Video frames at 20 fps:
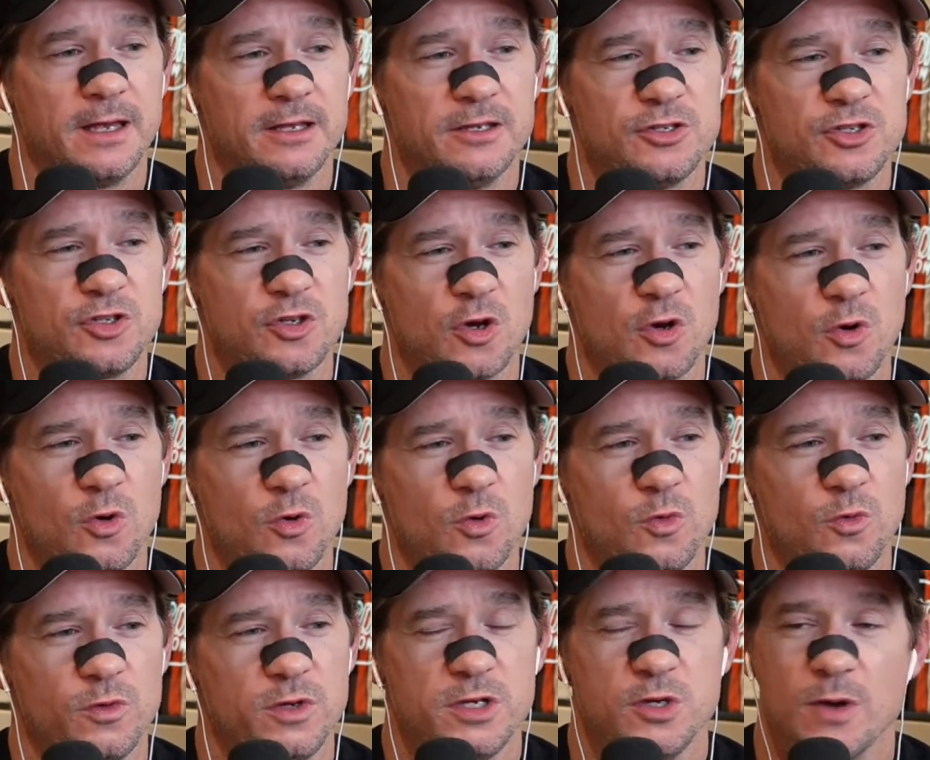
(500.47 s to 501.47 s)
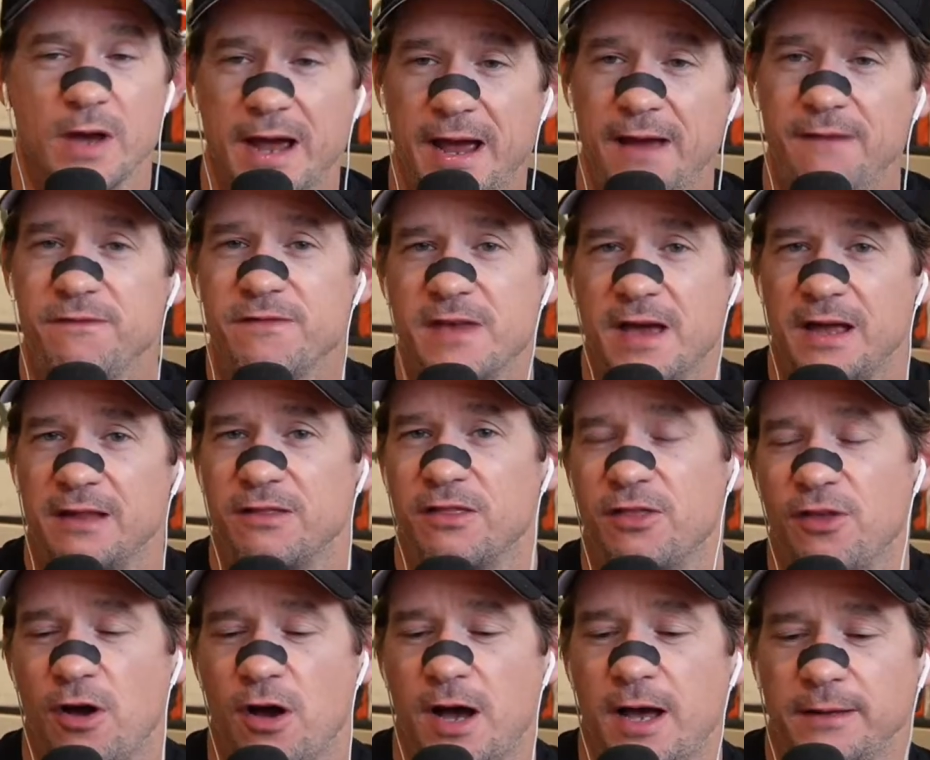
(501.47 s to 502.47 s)
So you have that
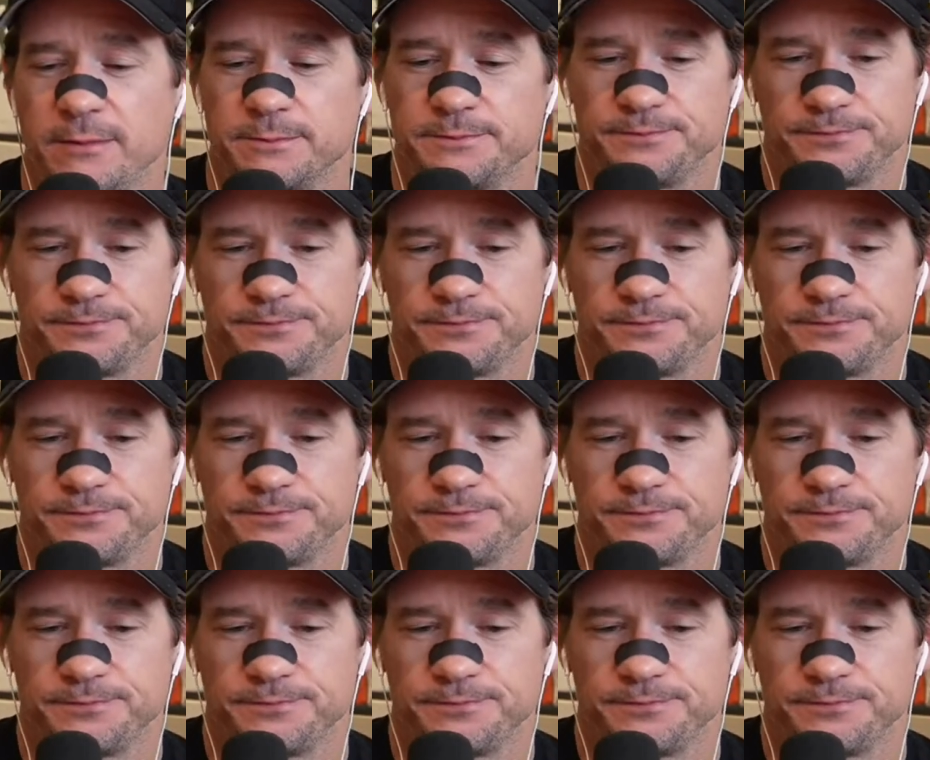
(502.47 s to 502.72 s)
thought.